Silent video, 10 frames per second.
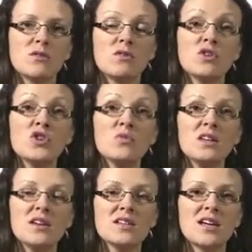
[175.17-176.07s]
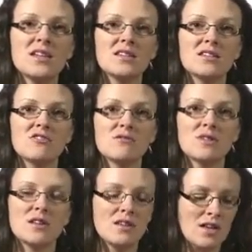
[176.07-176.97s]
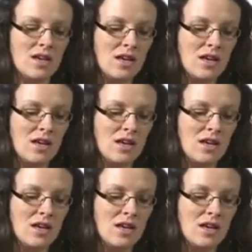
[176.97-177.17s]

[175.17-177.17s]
that would normally contain the centromere.